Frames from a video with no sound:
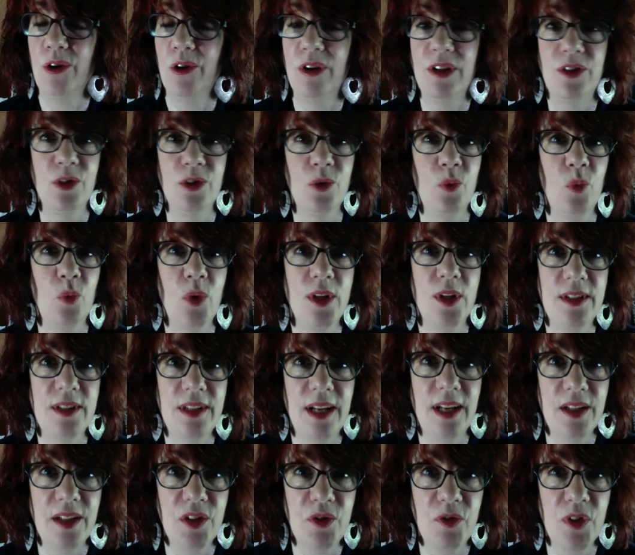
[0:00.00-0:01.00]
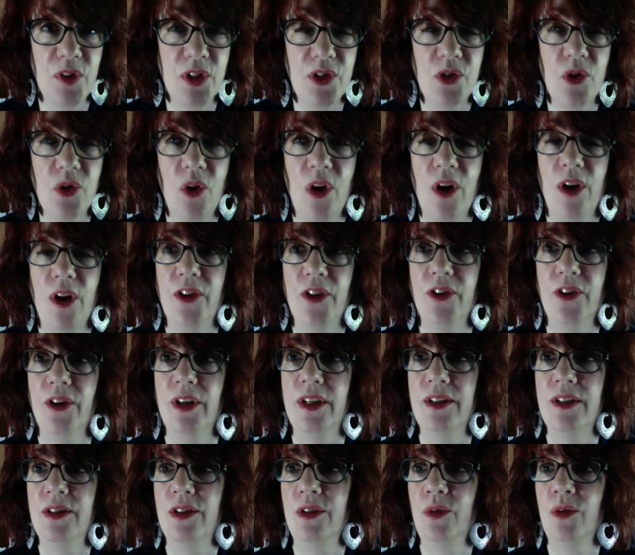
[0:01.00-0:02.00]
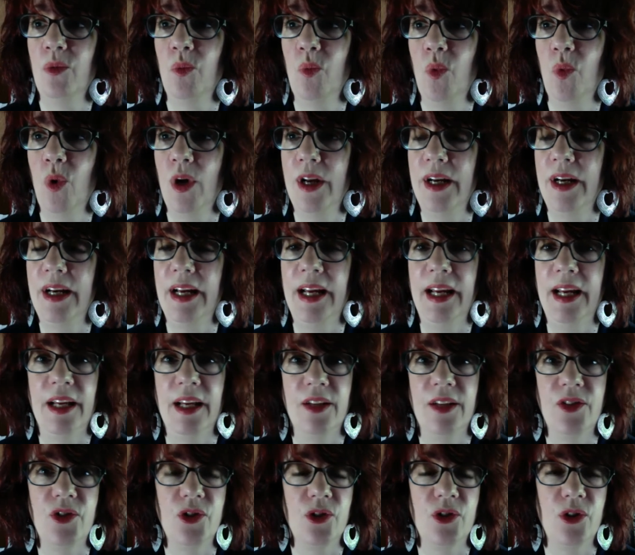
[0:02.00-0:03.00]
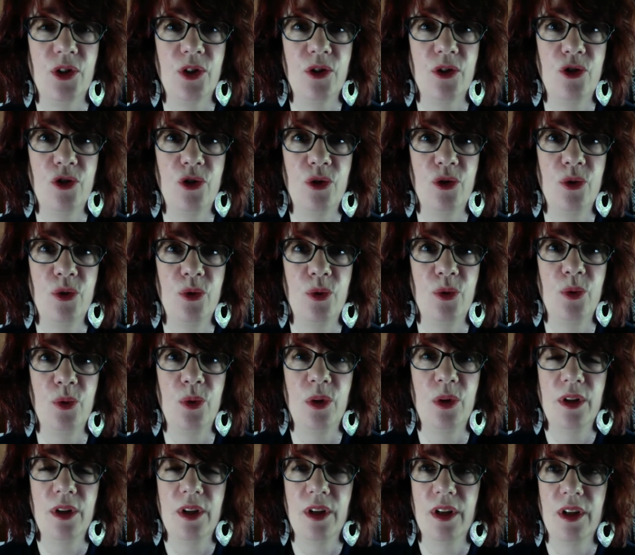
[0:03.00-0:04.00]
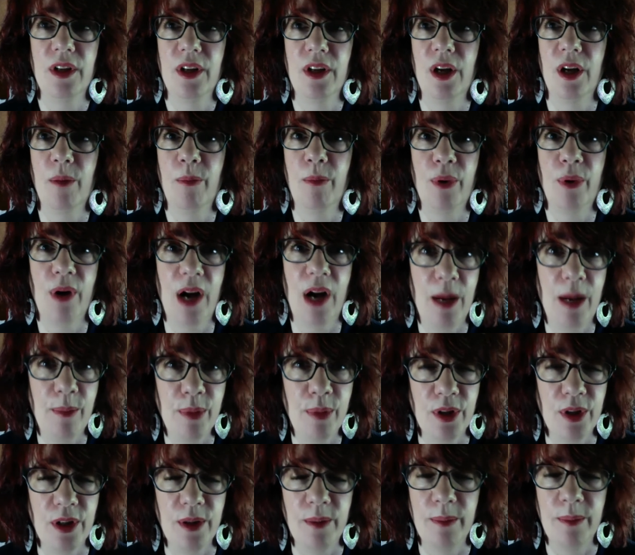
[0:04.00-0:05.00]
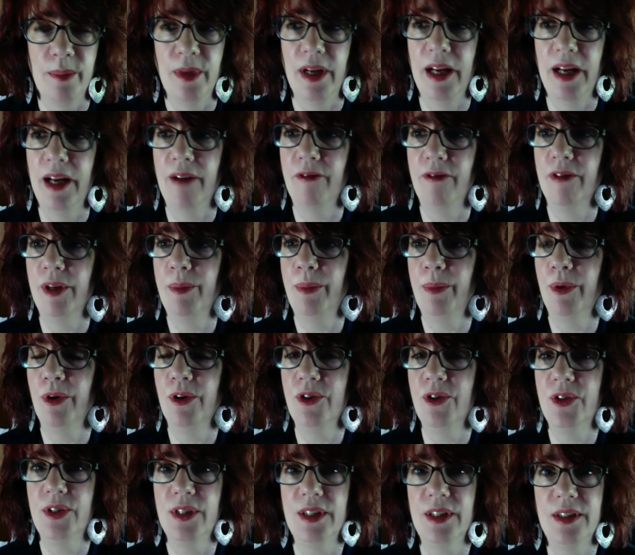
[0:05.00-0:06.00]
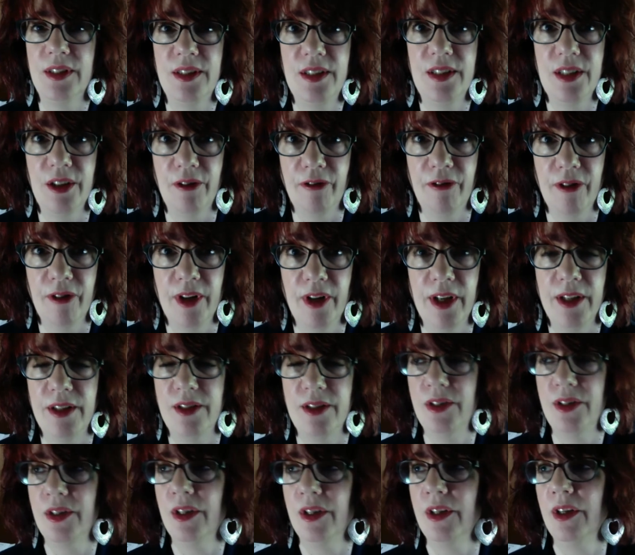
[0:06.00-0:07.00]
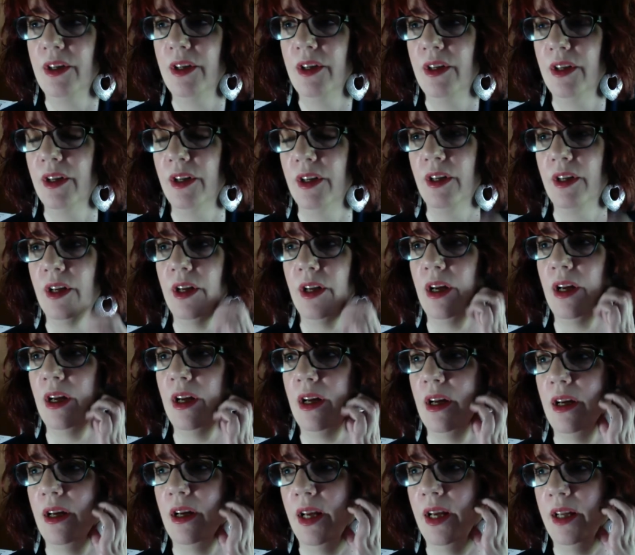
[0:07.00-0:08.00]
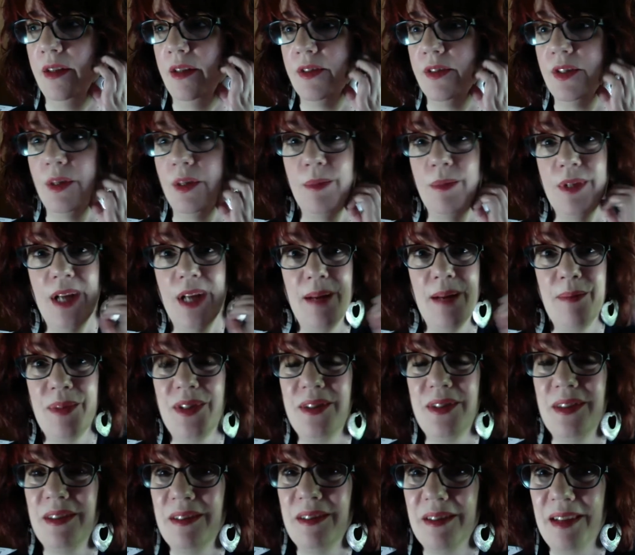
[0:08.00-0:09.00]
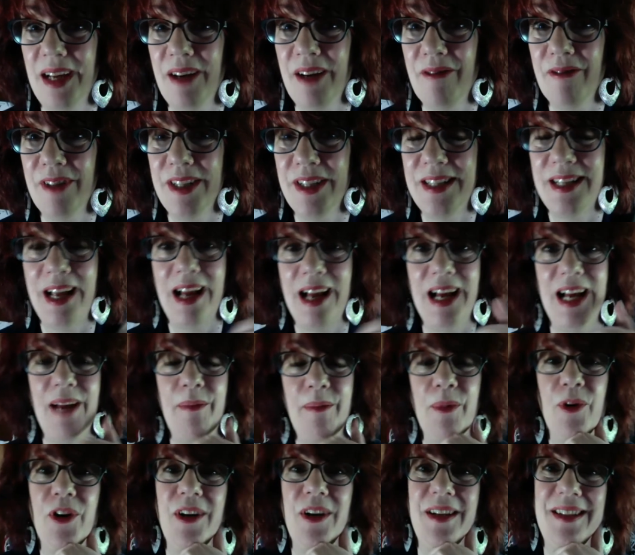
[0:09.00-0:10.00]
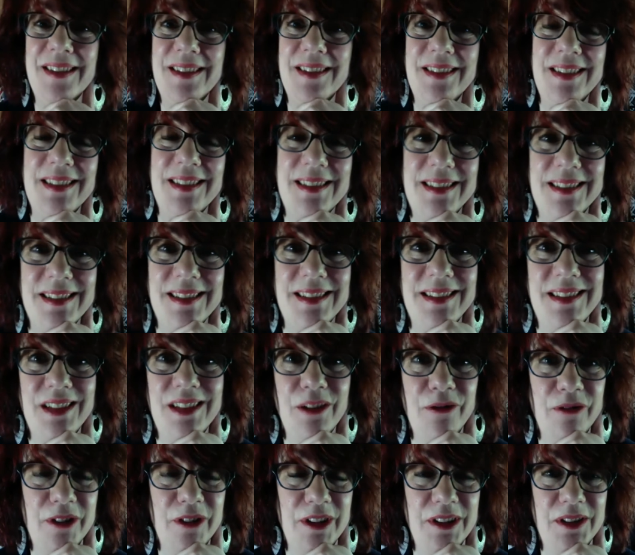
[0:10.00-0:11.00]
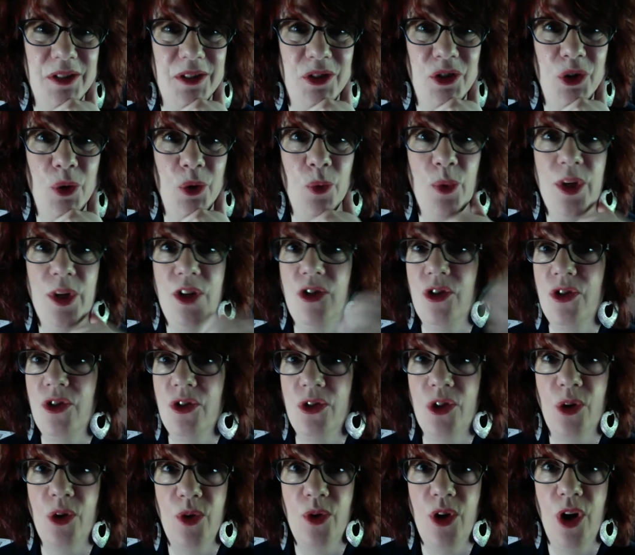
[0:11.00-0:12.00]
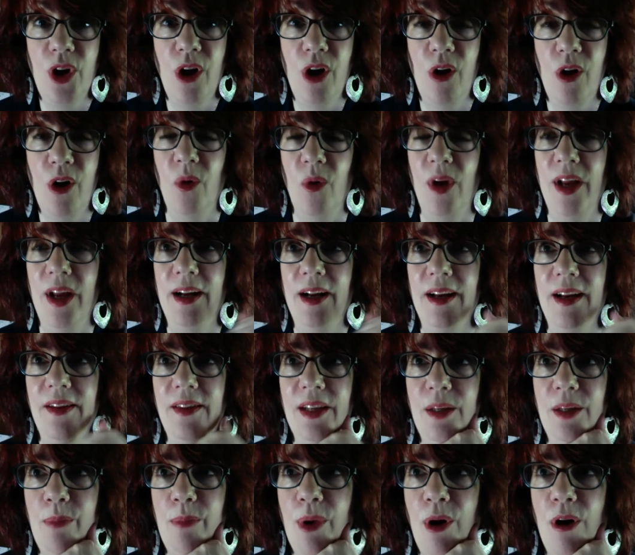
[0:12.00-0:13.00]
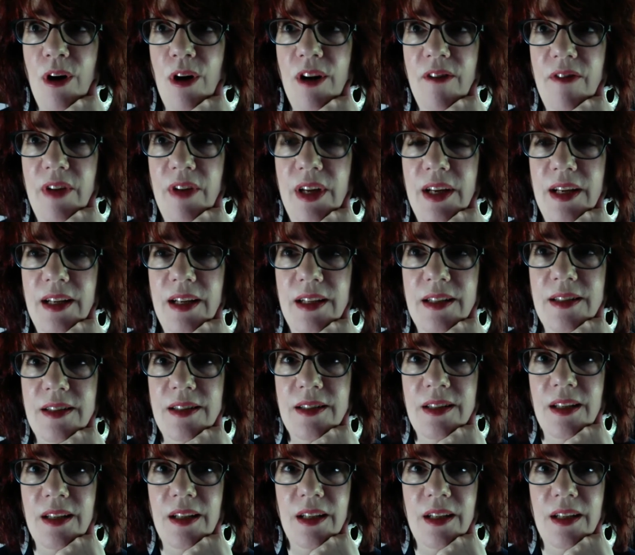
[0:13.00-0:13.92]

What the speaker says: isn't one size fits all. There isn't one answer to a problem. Every person is different. And sometimes every time or instance is different. So we just don't know. And I think part of it is,